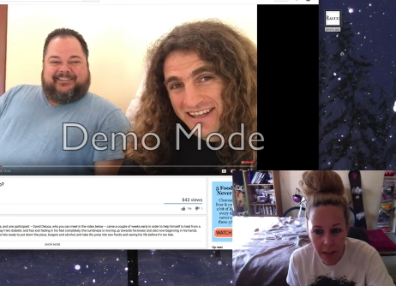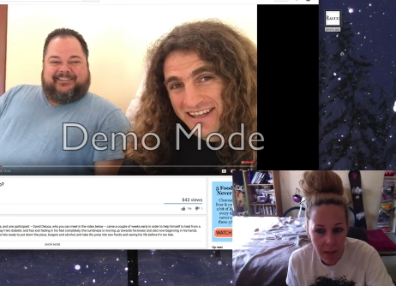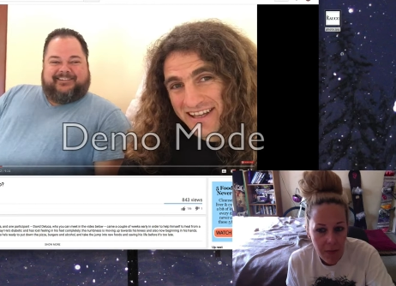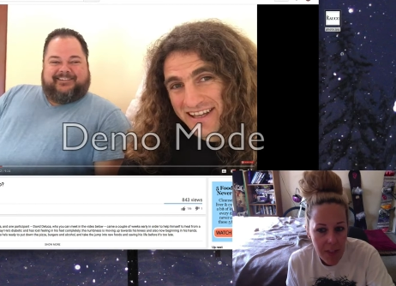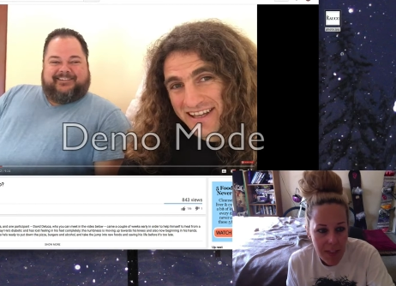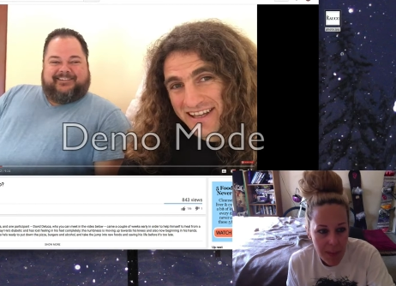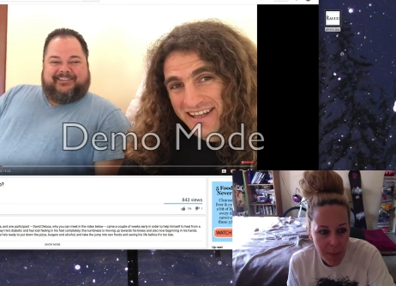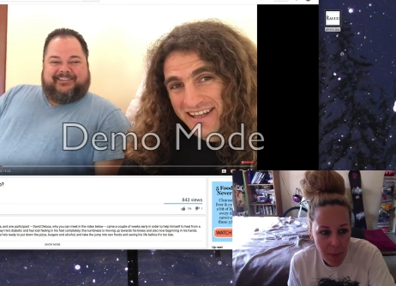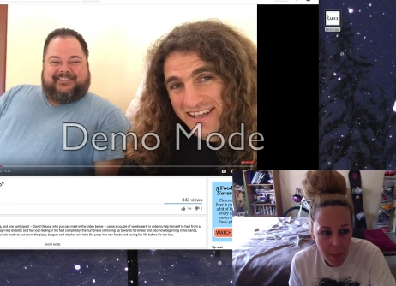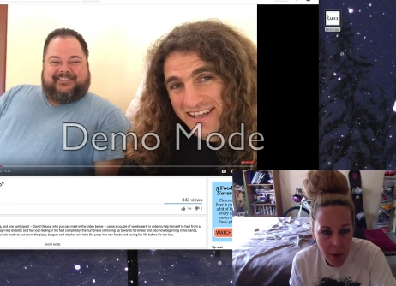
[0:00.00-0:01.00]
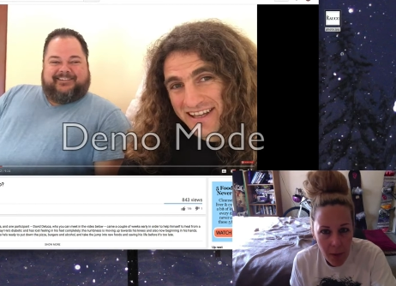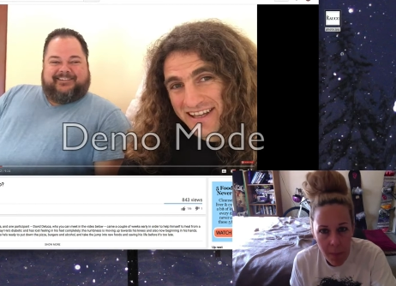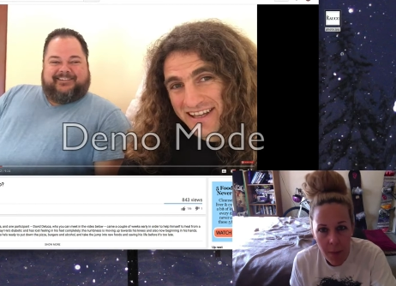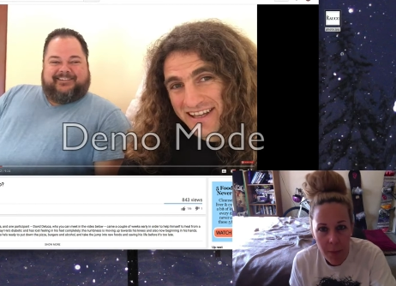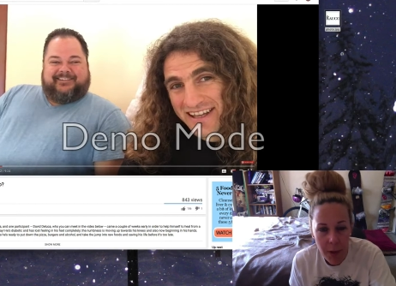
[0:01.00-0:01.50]
Speaker 1: convinced him that Mar
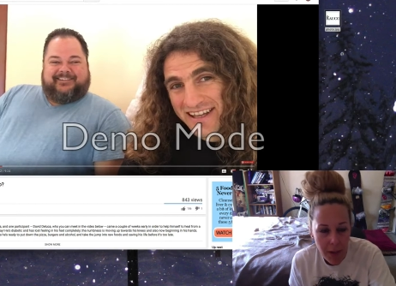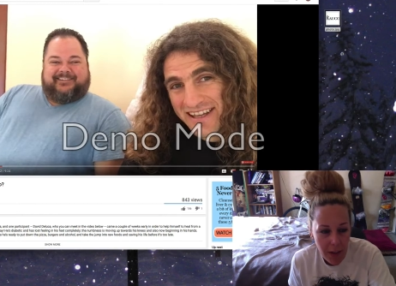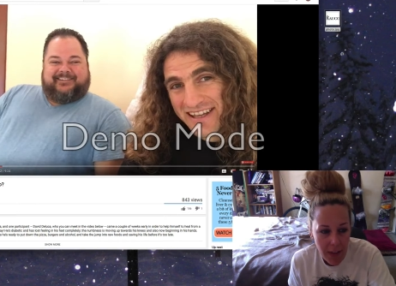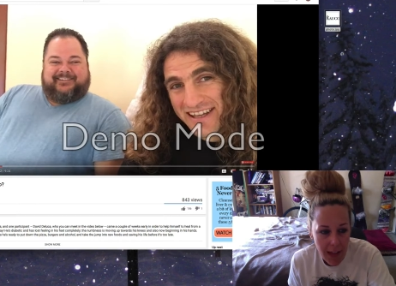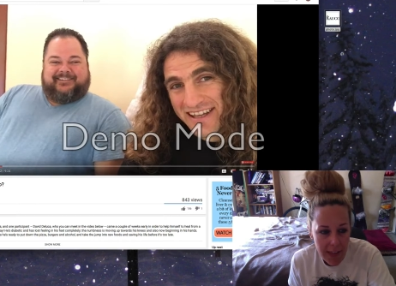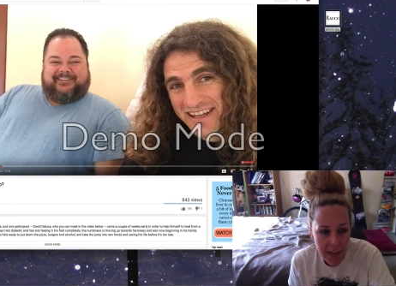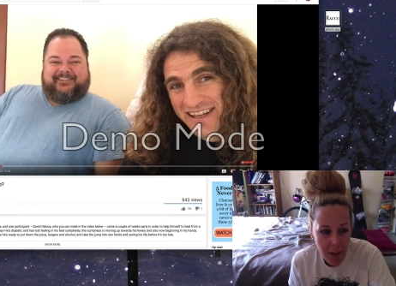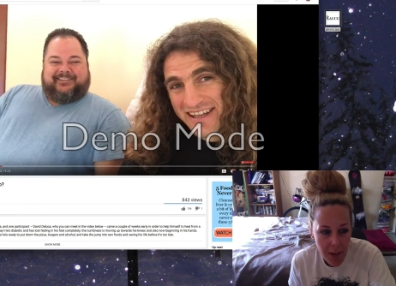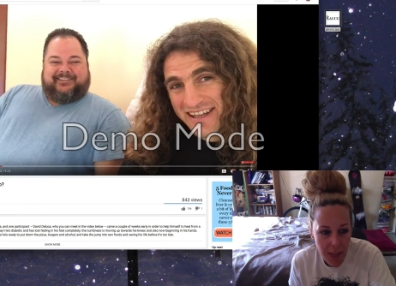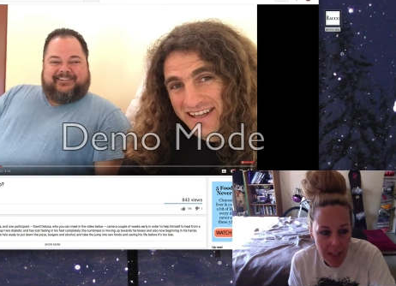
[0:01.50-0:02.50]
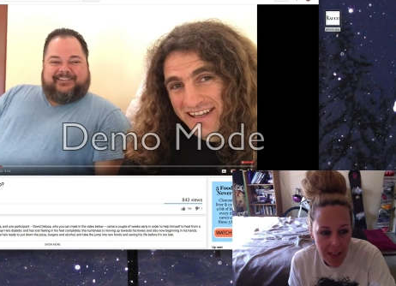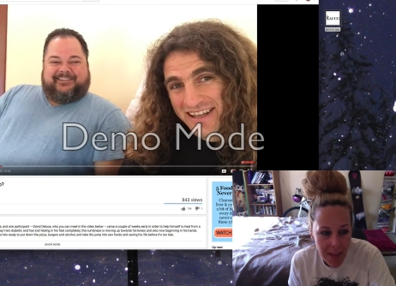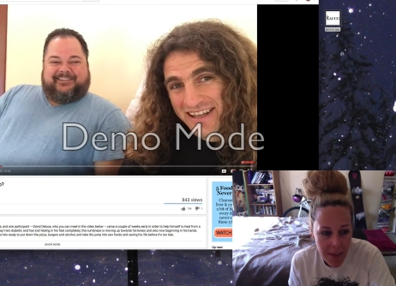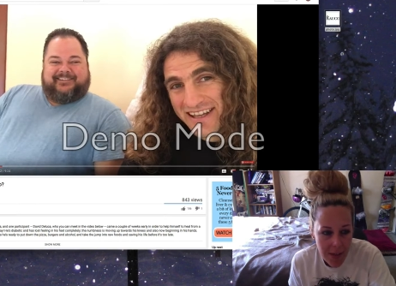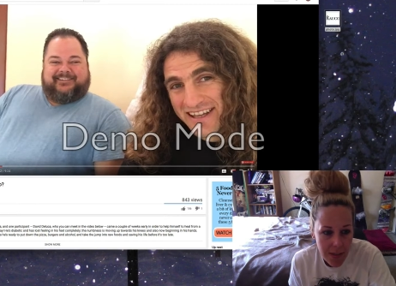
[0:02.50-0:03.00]
Matt Monarch has all the
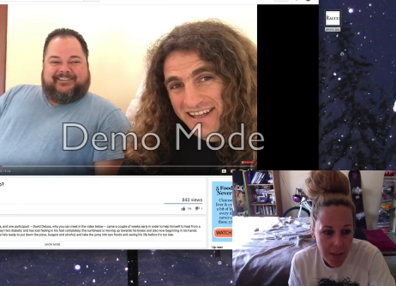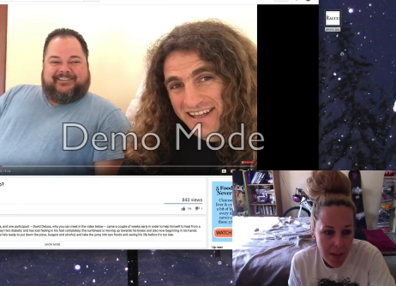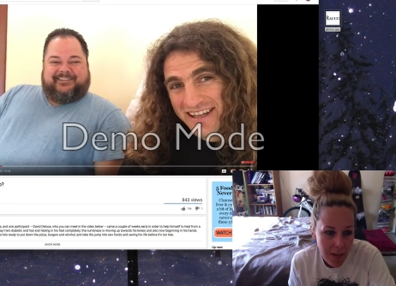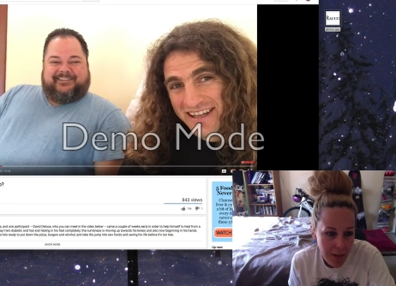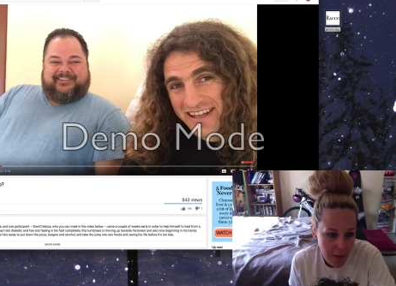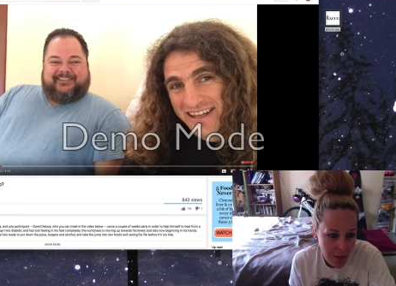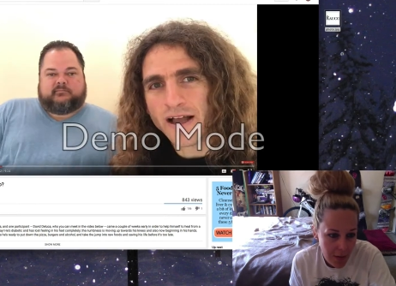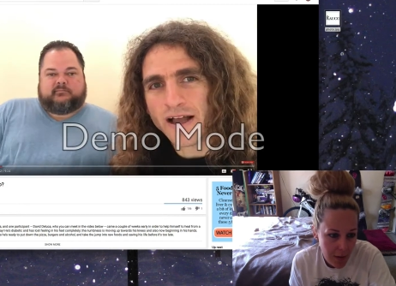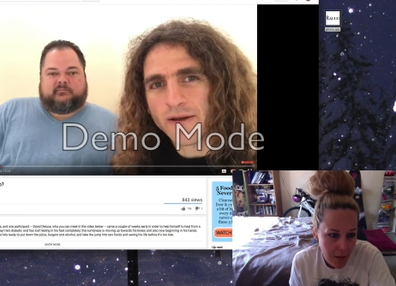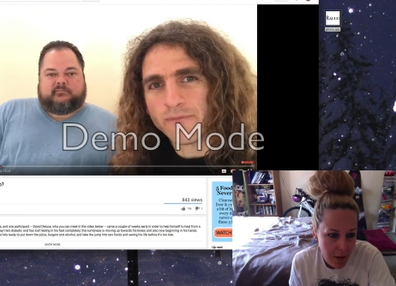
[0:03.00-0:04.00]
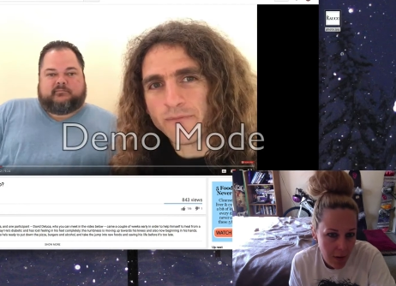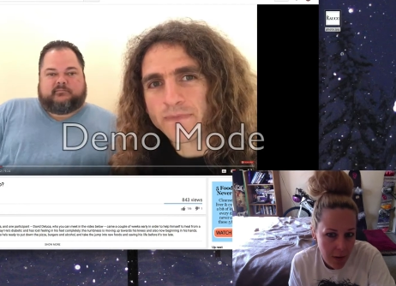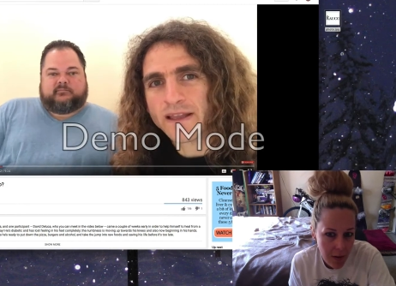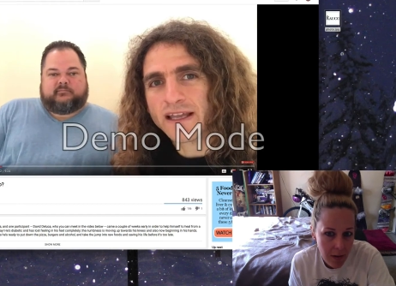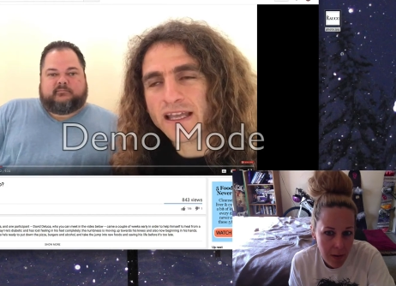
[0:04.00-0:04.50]
answers.
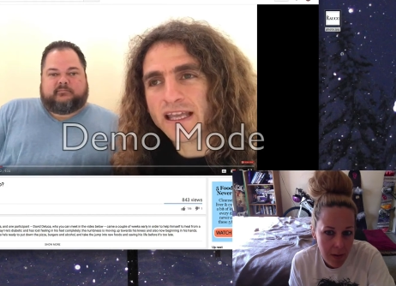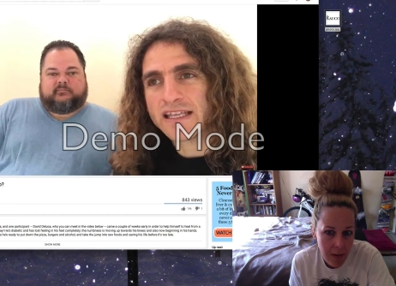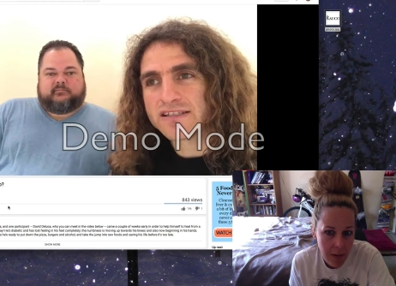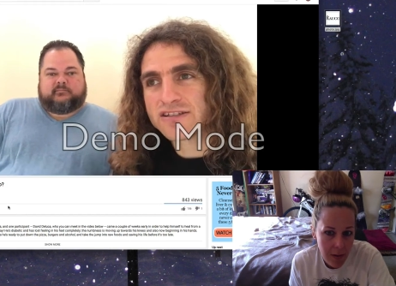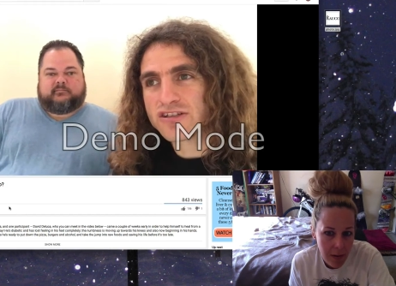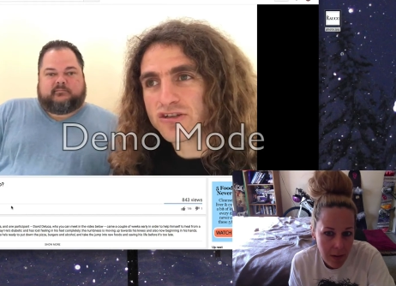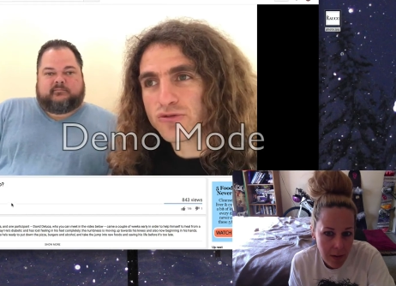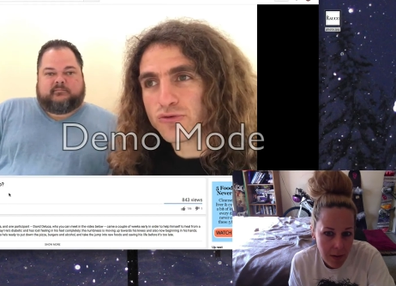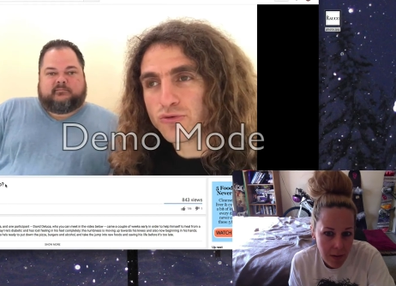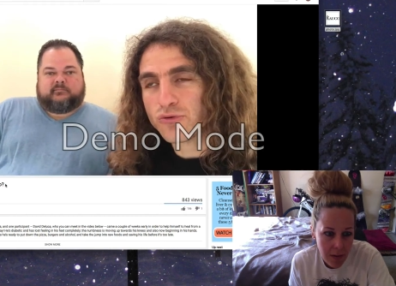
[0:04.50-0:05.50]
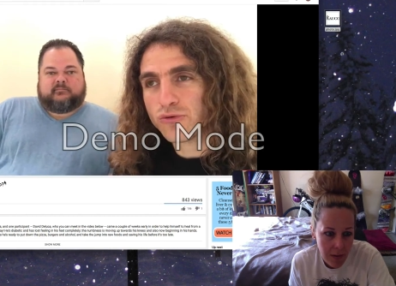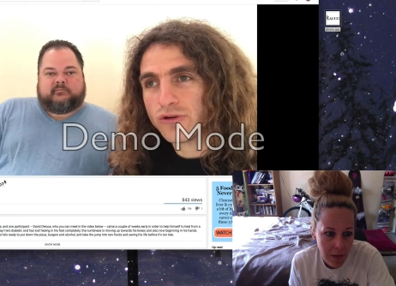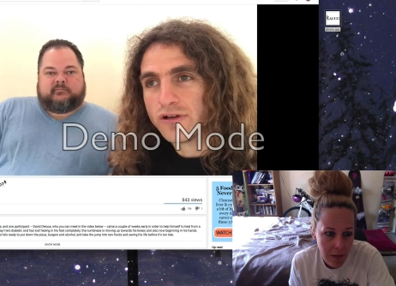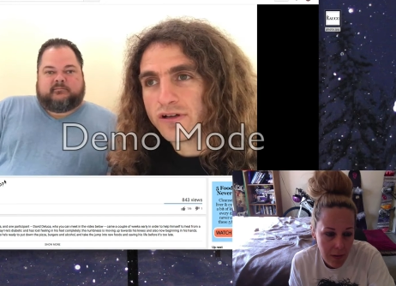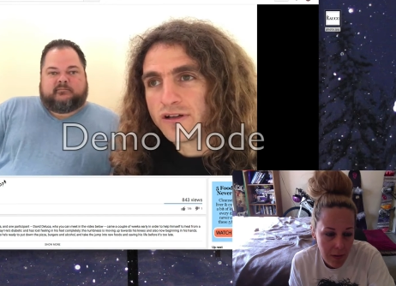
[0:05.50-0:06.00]
Speaker 2: Um, is
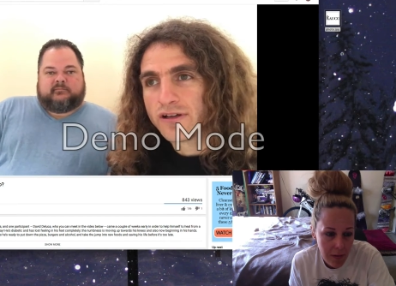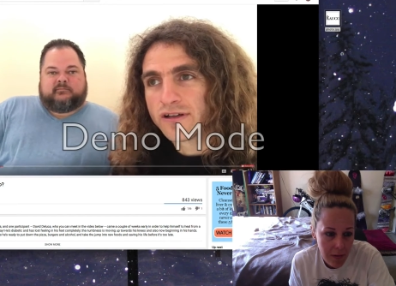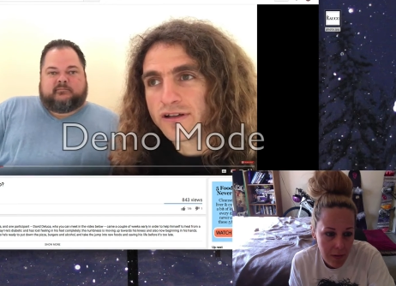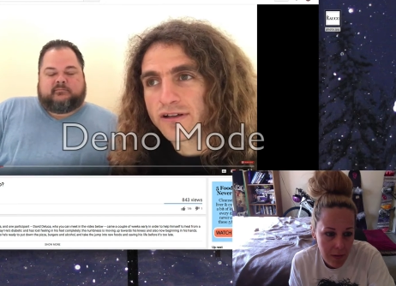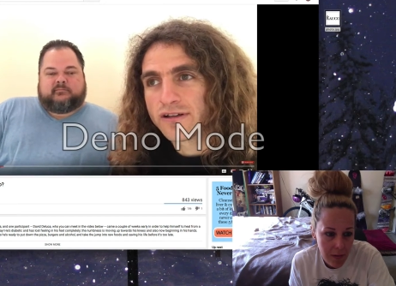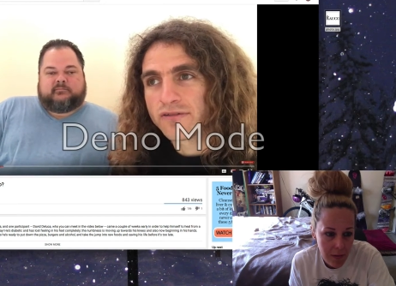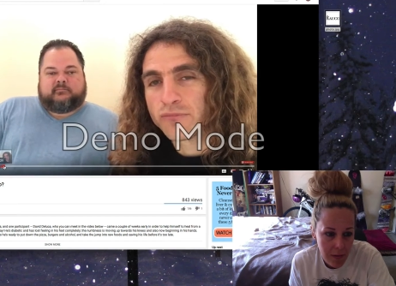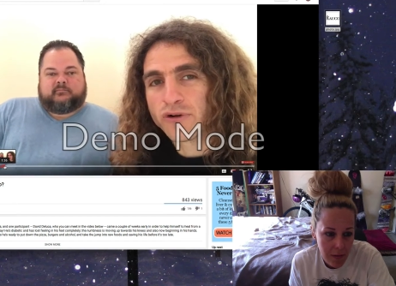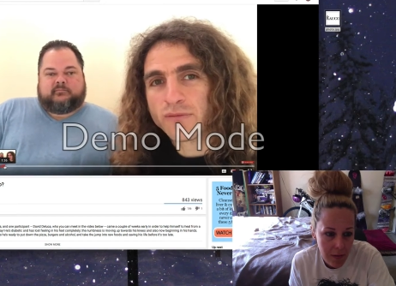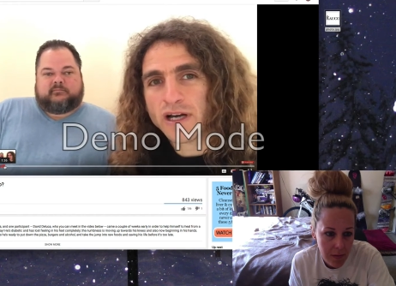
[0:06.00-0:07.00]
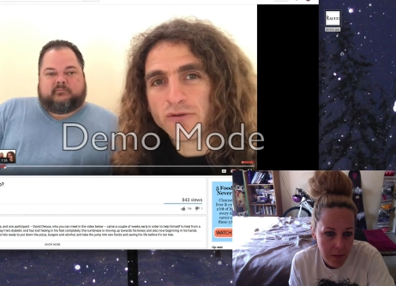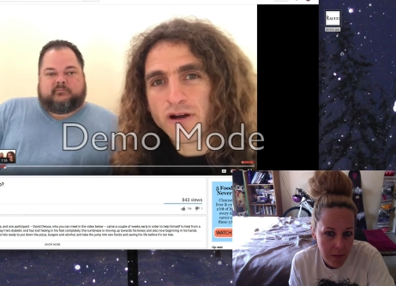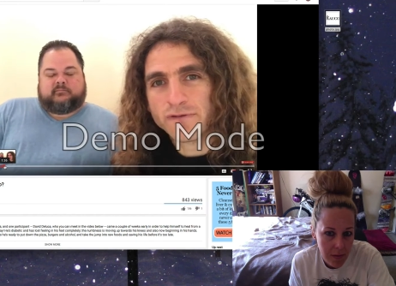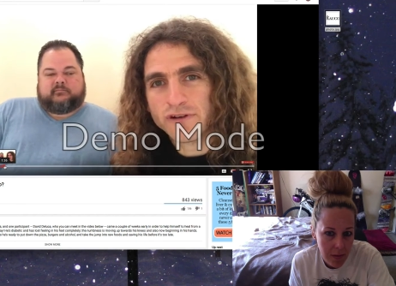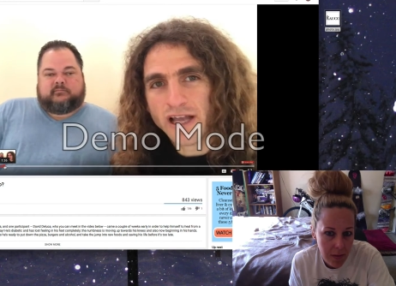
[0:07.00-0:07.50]
to put him on a
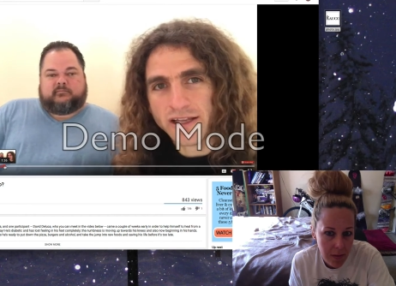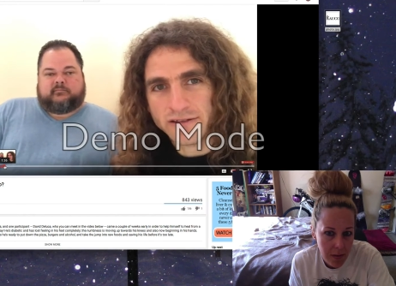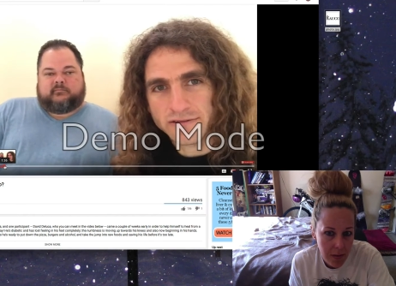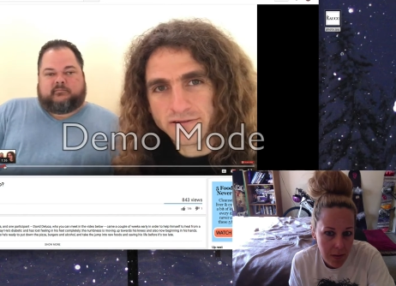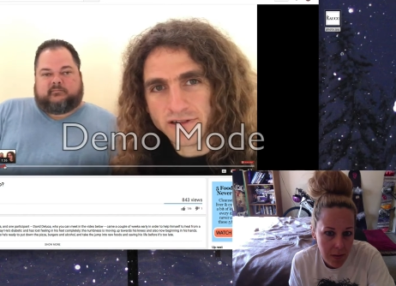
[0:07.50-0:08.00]
raw food diet,